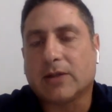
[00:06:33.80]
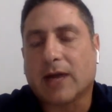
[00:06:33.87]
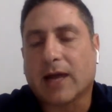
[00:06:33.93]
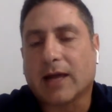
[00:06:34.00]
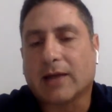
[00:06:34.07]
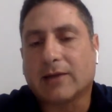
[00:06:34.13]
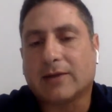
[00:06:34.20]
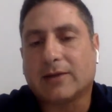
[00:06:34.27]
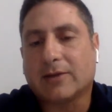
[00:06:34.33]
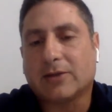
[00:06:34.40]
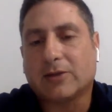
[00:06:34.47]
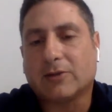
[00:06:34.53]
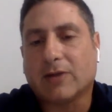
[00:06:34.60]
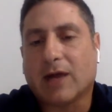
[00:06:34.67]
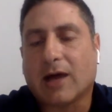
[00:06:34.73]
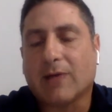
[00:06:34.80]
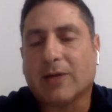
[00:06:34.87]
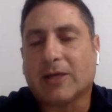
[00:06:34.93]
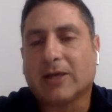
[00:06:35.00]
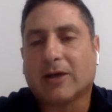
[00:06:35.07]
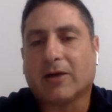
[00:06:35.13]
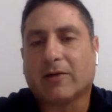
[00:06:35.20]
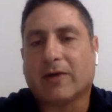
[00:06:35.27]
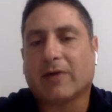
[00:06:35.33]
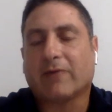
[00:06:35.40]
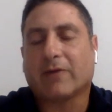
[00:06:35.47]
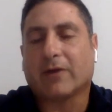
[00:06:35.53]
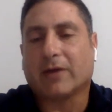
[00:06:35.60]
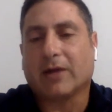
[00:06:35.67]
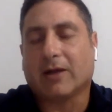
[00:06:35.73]
giant tsunami of
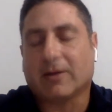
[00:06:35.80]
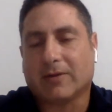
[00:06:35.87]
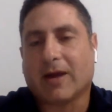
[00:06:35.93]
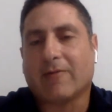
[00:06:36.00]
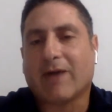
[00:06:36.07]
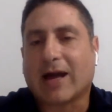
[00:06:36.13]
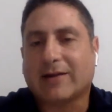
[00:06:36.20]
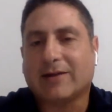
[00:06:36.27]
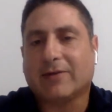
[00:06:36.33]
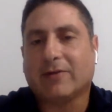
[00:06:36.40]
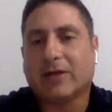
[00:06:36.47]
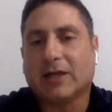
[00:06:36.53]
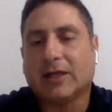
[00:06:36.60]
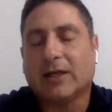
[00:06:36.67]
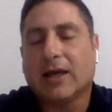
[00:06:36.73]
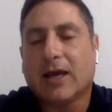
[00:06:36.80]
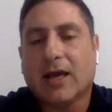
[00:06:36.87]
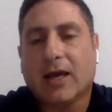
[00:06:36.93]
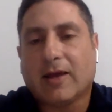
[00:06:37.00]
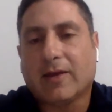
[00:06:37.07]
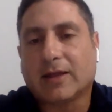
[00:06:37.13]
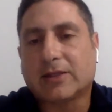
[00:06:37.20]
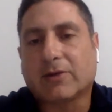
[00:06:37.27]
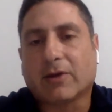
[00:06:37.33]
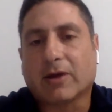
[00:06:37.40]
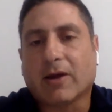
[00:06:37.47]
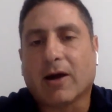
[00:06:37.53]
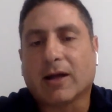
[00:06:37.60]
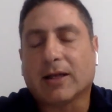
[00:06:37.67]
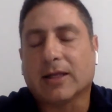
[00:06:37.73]
effort, of activity that's
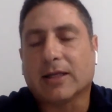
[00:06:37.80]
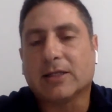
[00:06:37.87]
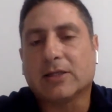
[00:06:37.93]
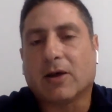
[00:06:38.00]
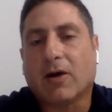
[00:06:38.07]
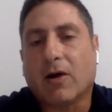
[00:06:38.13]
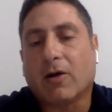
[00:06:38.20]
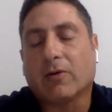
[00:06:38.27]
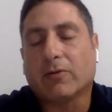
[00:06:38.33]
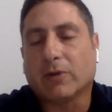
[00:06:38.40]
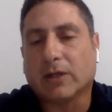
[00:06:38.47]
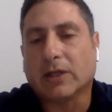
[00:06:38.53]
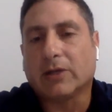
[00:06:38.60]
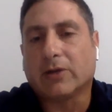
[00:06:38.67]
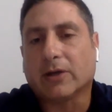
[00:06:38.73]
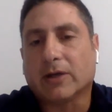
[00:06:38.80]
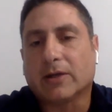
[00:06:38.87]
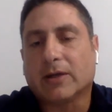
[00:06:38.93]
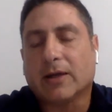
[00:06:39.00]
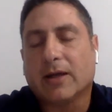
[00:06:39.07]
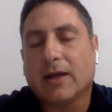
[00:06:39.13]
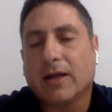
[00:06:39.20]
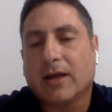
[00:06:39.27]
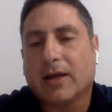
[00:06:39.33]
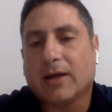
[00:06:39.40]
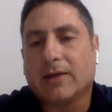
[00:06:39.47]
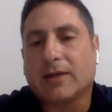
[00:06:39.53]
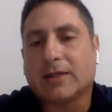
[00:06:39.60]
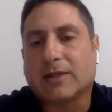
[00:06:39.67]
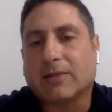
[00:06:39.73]
going on is all really good.
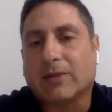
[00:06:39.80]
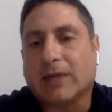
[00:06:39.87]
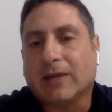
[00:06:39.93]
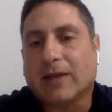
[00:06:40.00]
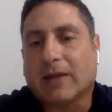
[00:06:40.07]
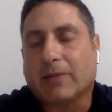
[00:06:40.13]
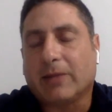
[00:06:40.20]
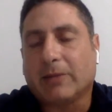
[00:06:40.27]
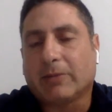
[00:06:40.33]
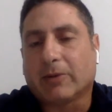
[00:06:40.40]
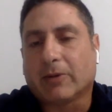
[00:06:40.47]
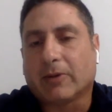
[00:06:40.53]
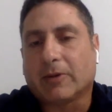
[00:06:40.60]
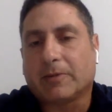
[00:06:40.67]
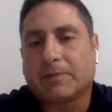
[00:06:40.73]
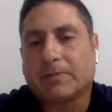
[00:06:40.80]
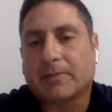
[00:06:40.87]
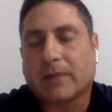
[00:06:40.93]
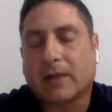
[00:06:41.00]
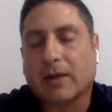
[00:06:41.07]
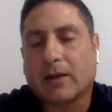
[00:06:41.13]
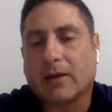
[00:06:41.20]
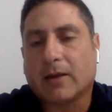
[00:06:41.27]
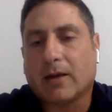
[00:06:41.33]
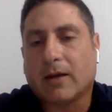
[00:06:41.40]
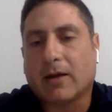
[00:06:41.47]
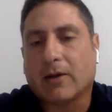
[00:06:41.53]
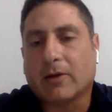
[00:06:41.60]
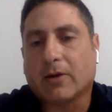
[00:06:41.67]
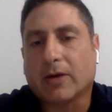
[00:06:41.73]
It doesn't mean that people
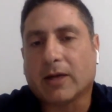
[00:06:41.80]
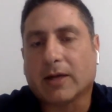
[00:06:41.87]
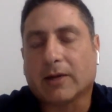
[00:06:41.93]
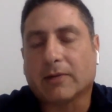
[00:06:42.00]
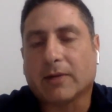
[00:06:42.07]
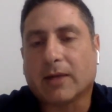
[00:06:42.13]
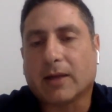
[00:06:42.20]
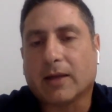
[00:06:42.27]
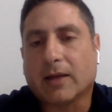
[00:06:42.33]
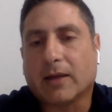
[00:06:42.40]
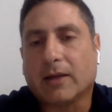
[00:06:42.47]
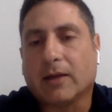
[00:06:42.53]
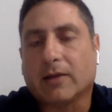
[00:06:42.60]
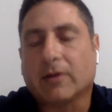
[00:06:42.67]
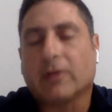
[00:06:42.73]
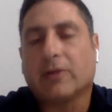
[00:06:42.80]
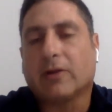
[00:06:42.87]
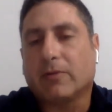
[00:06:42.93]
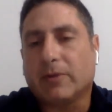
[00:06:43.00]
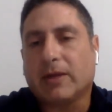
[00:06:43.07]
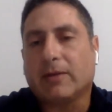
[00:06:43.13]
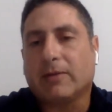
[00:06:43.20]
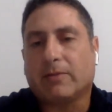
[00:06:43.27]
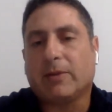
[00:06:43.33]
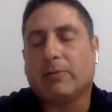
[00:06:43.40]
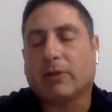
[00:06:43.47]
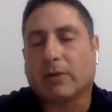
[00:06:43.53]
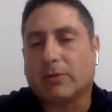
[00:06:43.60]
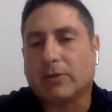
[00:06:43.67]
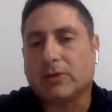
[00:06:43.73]
are going to, there'll be
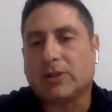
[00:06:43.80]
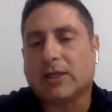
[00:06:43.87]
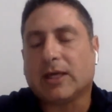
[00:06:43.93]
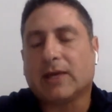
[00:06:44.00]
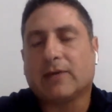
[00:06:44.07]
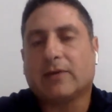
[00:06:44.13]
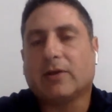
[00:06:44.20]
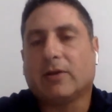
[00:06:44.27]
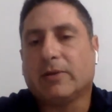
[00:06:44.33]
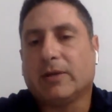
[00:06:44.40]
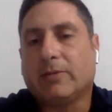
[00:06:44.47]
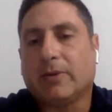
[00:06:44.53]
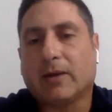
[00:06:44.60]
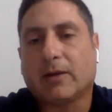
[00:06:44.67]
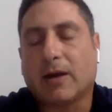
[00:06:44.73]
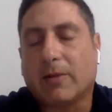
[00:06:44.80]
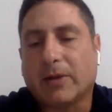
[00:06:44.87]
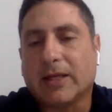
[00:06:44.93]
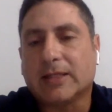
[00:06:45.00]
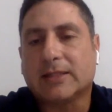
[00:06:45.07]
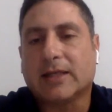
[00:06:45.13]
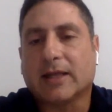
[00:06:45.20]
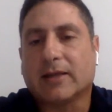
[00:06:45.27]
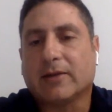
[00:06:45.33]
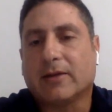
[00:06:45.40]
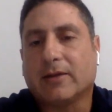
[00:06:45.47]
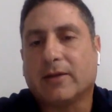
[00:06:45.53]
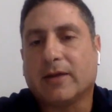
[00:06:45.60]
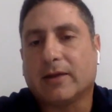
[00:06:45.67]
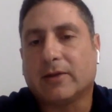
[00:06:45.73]
people abusing it. There'll be companies
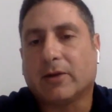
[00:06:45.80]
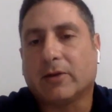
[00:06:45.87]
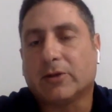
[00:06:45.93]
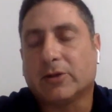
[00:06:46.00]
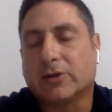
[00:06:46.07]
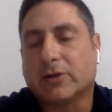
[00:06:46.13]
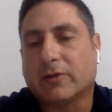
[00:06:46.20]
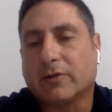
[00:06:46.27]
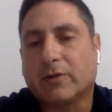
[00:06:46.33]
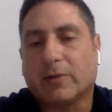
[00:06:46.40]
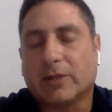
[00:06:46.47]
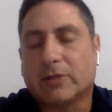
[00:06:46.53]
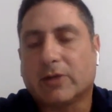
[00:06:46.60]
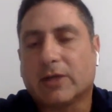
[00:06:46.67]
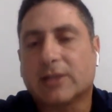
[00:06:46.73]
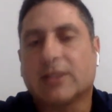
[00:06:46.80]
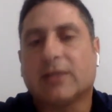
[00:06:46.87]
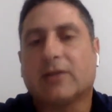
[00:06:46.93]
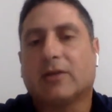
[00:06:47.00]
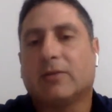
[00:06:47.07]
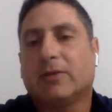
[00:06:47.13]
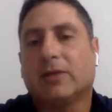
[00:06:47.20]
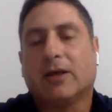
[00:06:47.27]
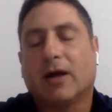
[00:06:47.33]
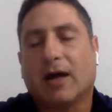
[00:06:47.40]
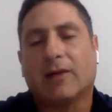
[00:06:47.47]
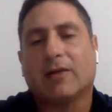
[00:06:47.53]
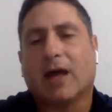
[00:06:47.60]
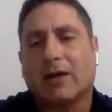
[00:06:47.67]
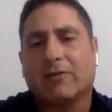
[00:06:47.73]
that don't deserve to be trusted. There'll be
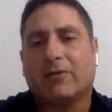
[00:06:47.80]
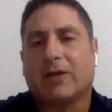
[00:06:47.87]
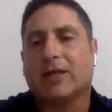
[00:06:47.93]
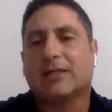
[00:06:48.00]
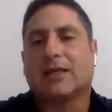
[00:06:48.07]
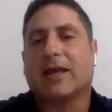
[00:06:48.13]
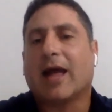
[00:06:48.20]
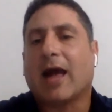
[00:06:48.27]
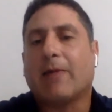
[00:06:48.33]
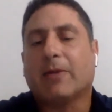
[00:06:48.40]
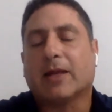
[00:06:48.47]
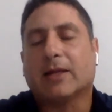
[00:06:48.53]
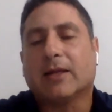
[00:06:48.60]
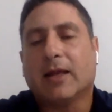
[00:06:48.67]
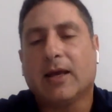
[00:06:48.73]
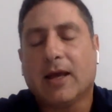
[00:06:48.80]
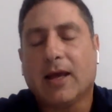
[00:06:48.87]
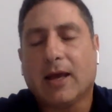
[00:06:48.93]
a lot of things that happen,